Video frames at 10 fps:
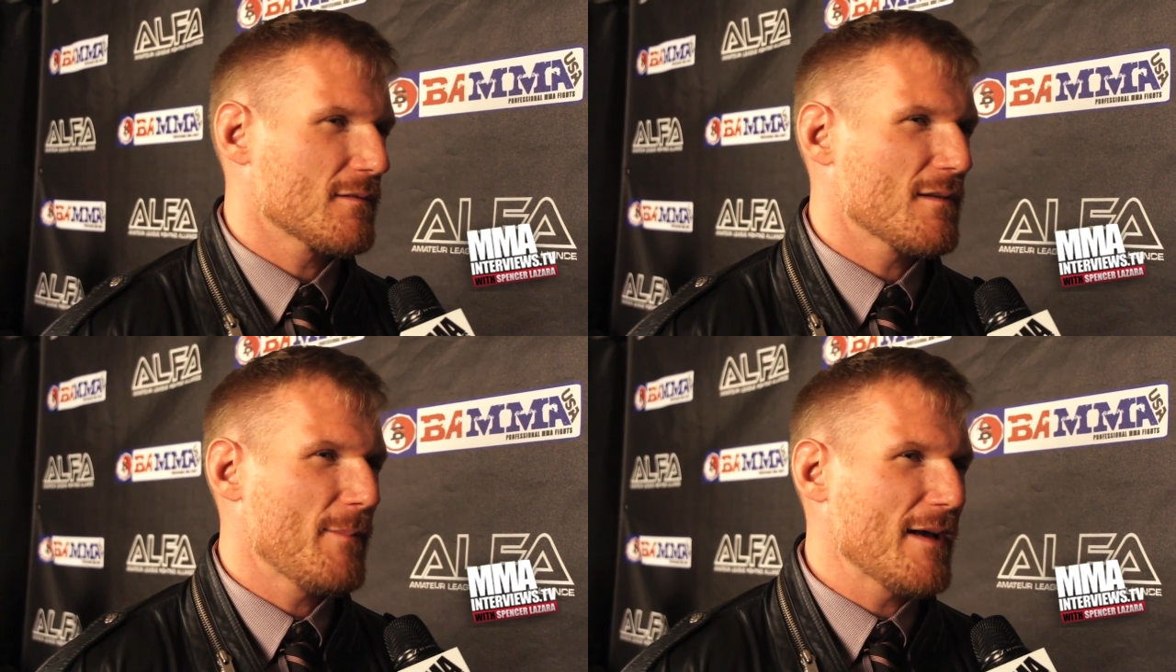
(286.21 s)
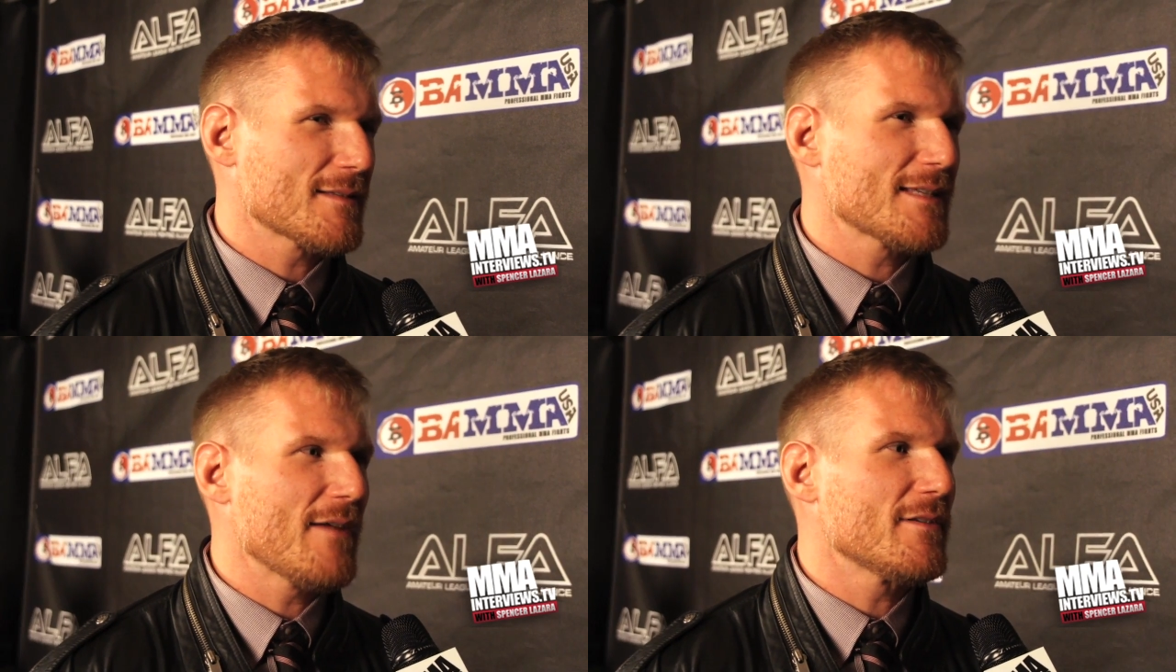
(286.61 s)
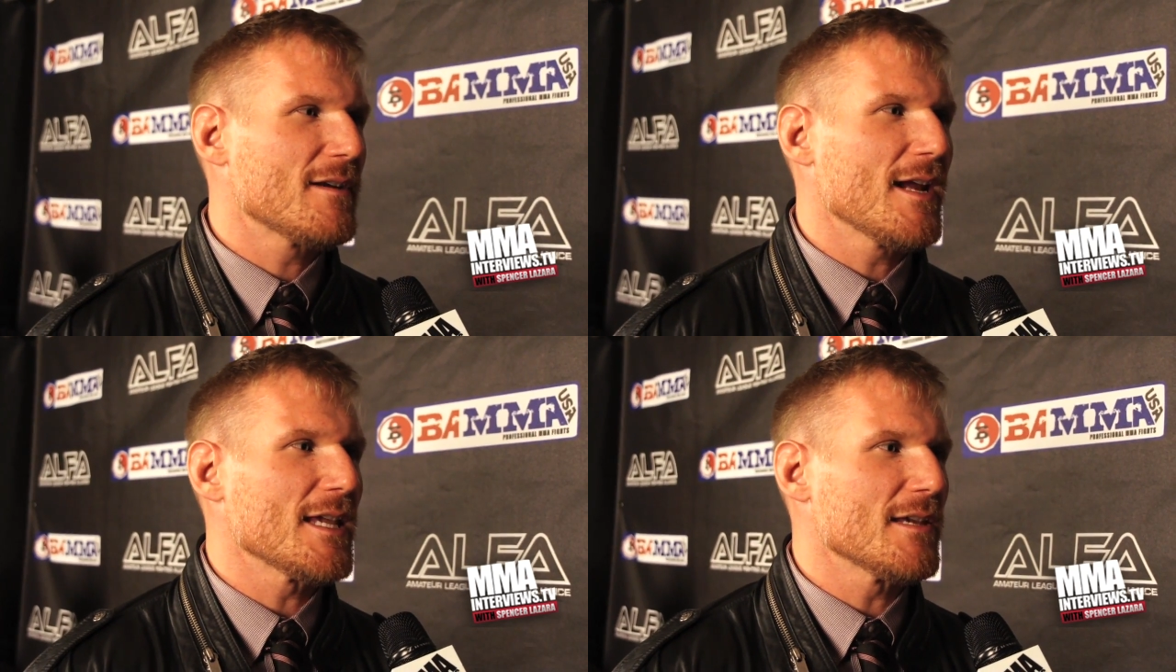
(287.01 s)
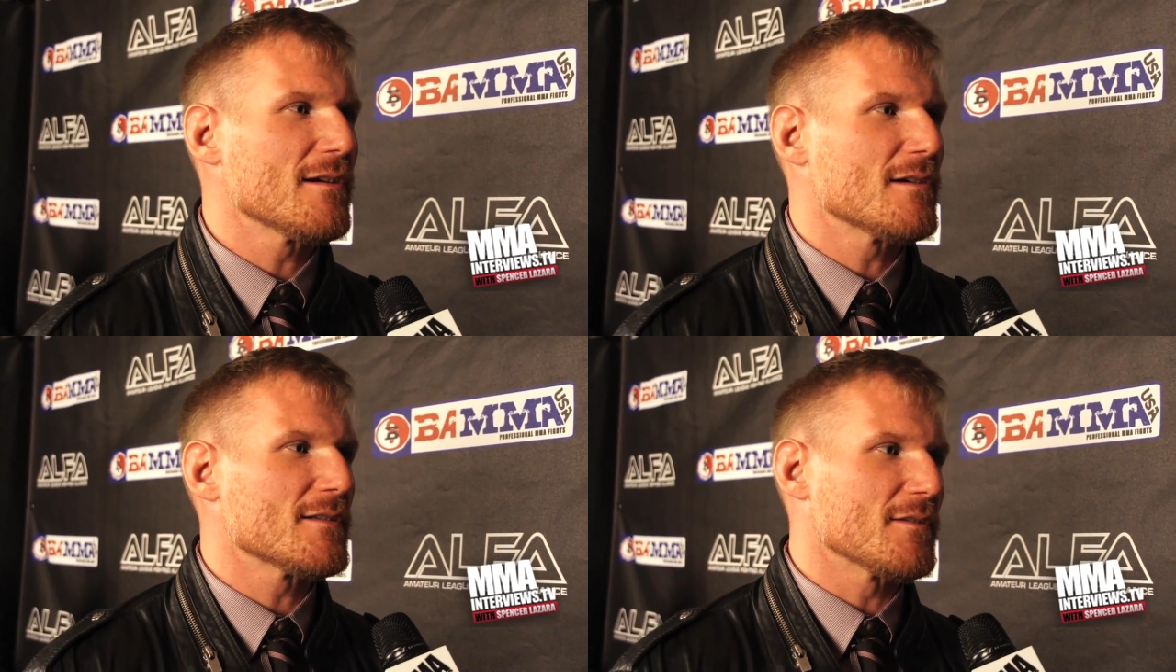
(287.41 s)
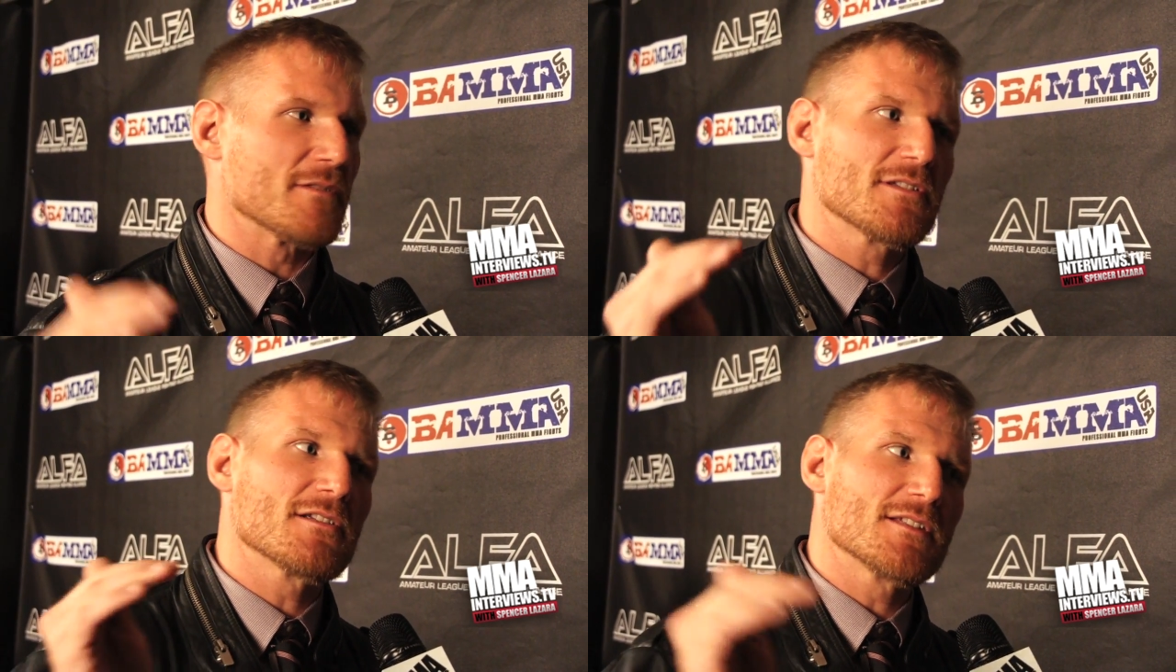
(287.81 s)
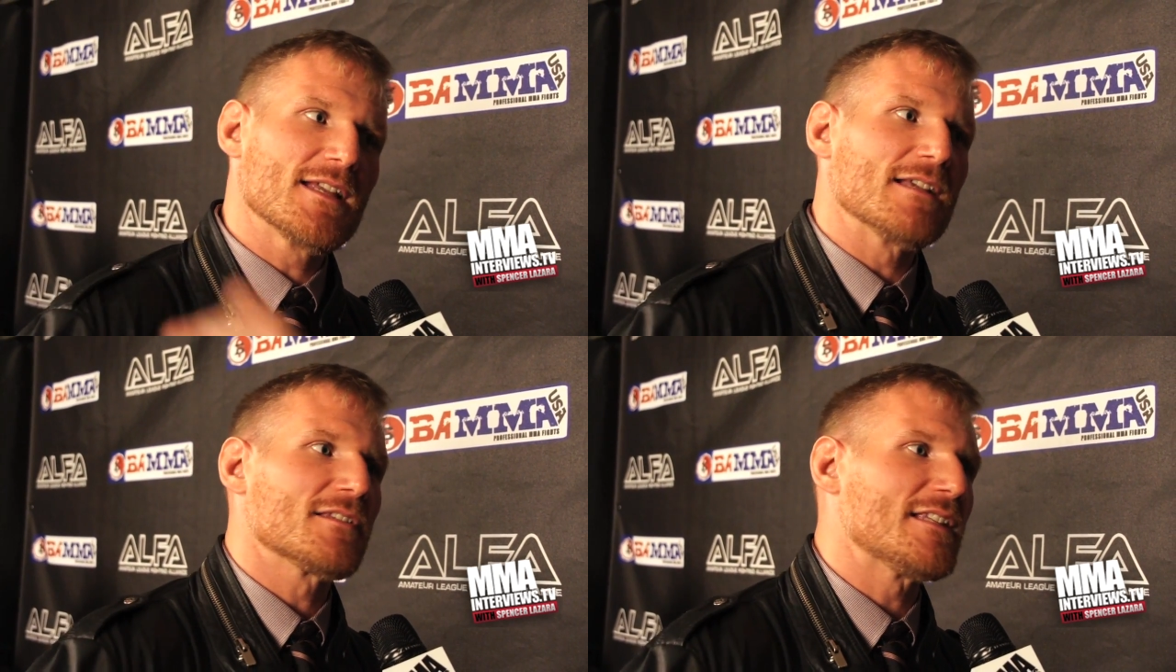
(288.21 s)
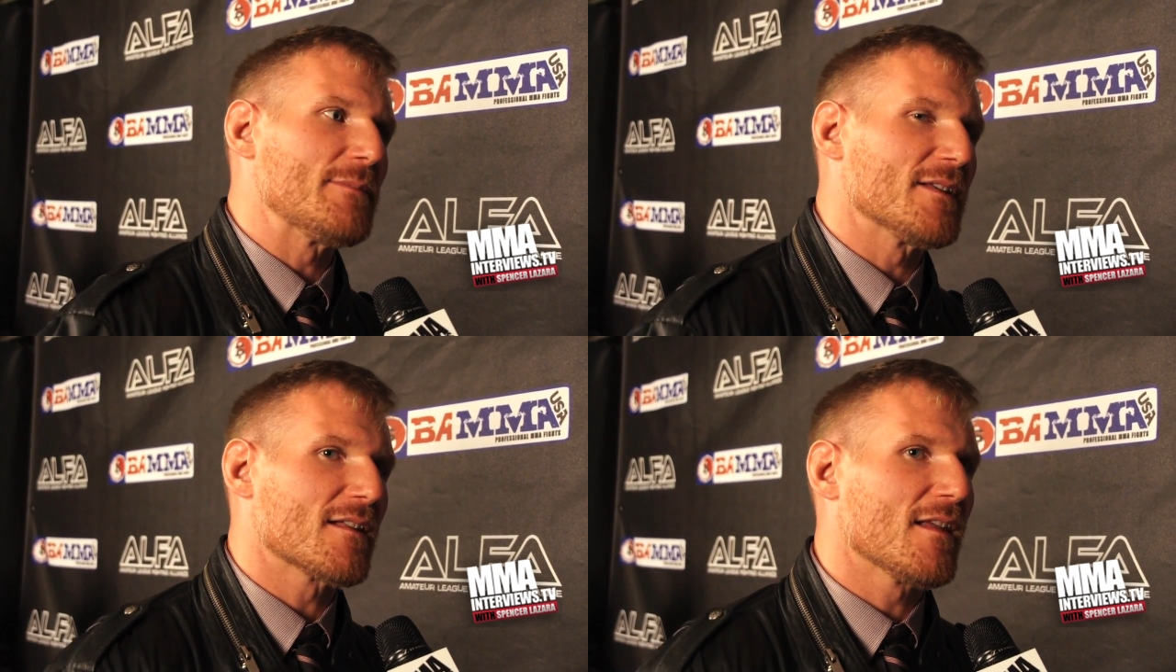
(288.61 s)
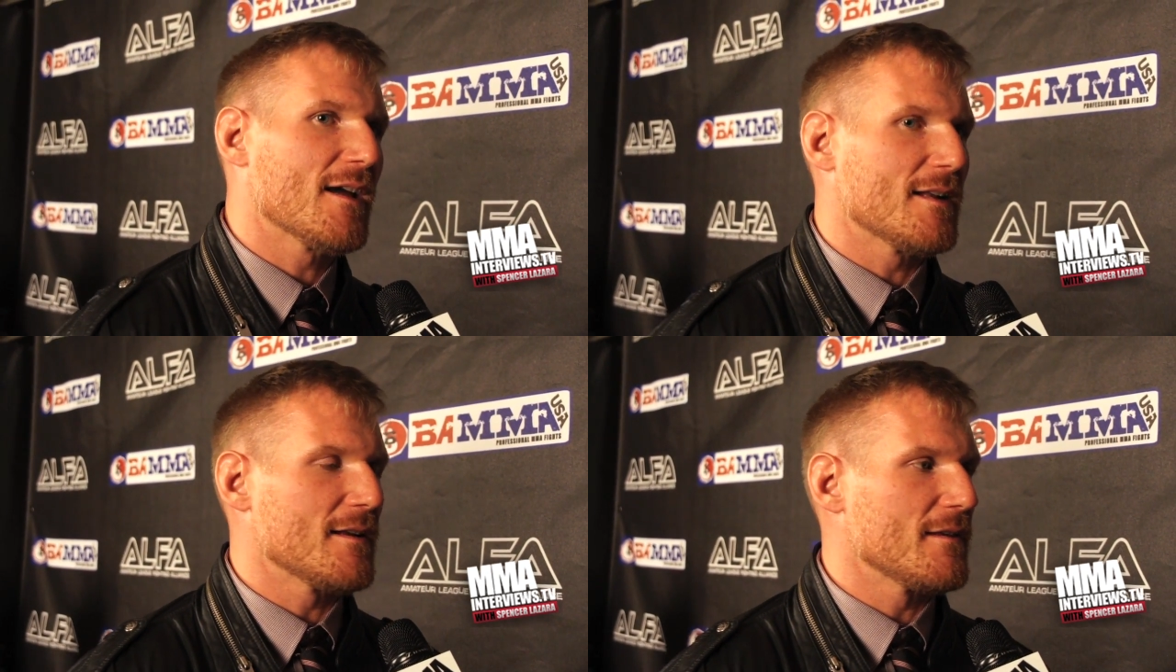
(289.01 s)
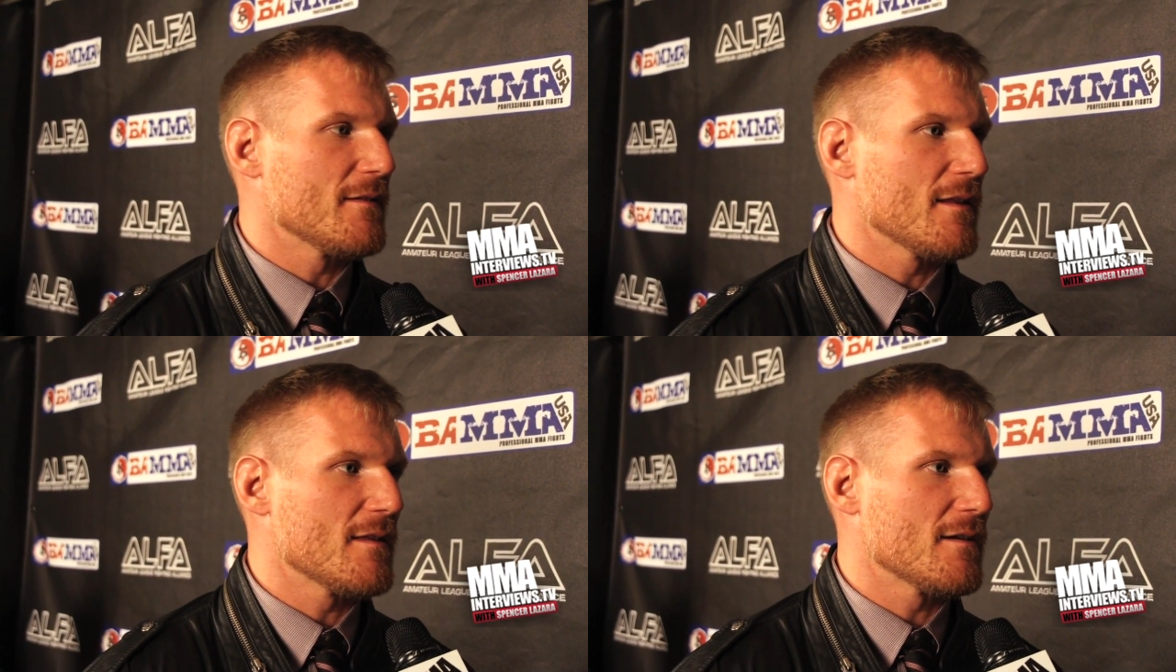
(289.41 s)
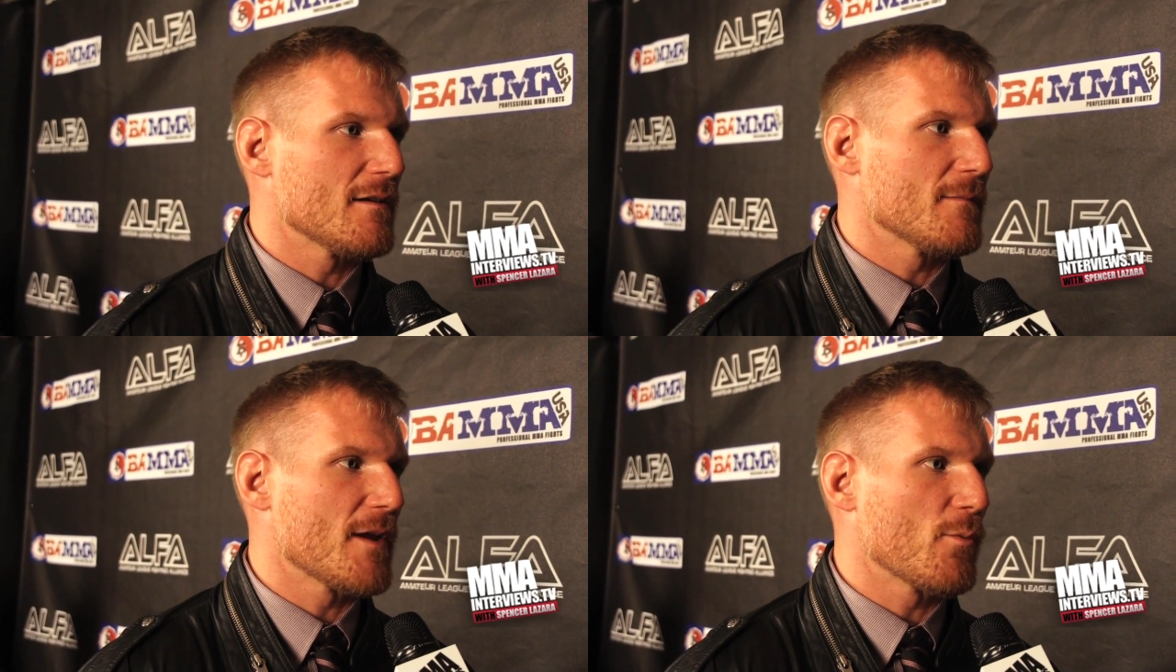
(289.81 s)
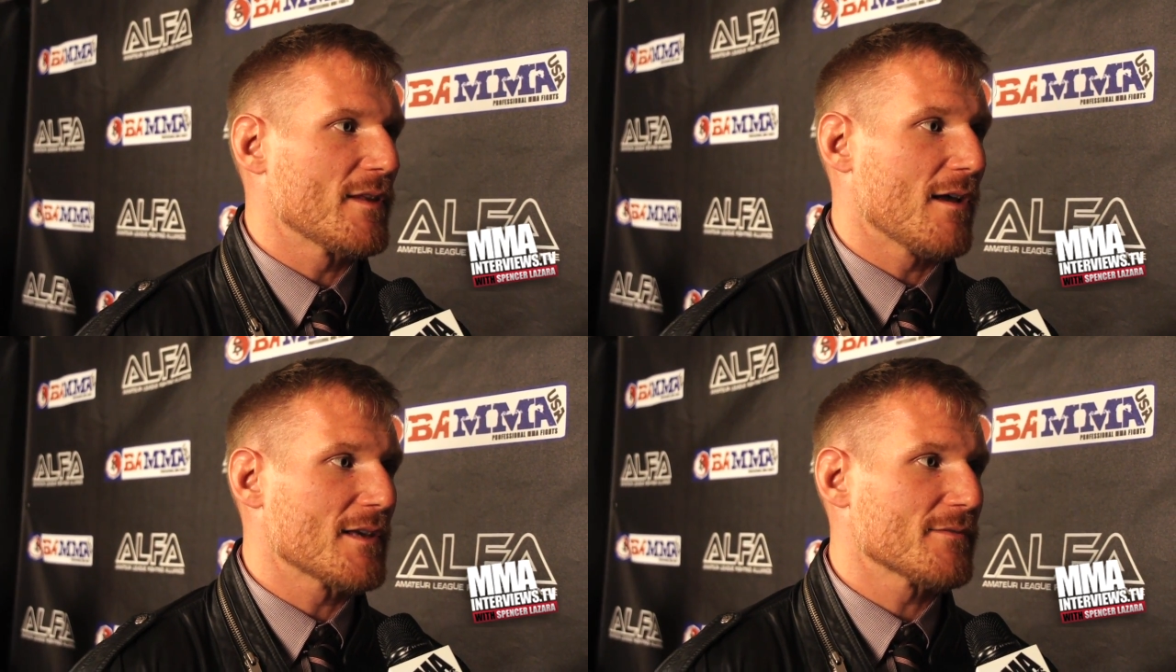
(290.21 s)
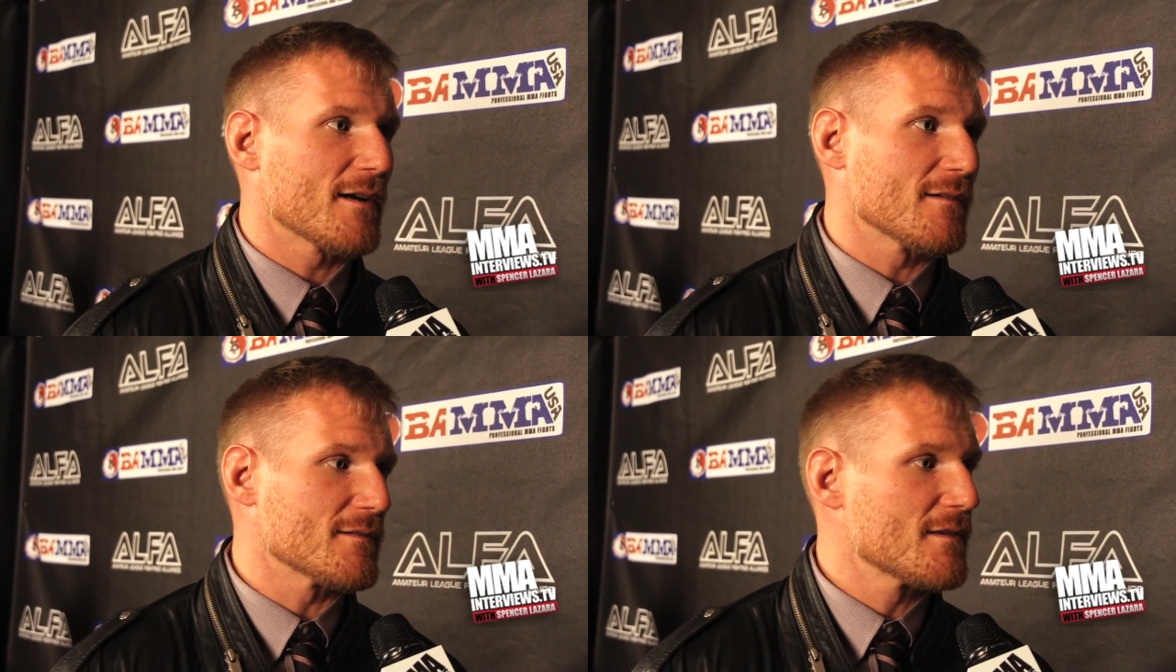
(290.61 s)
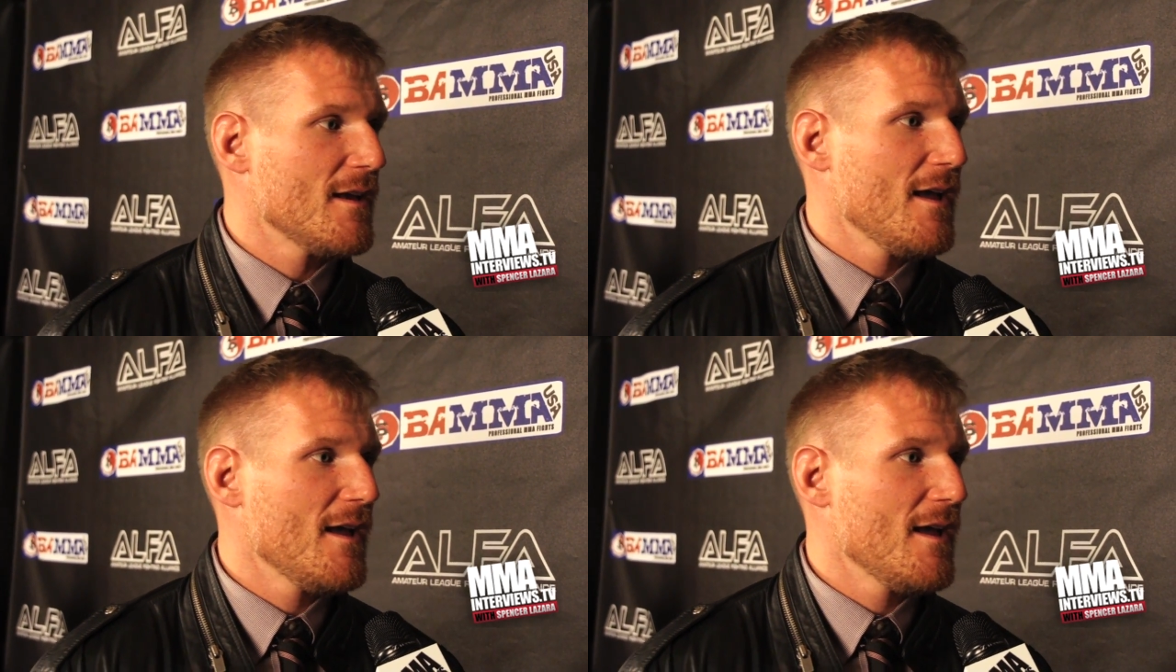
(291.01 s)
about 7 or 8 years, it starts to take a steep decline in their win-loss records.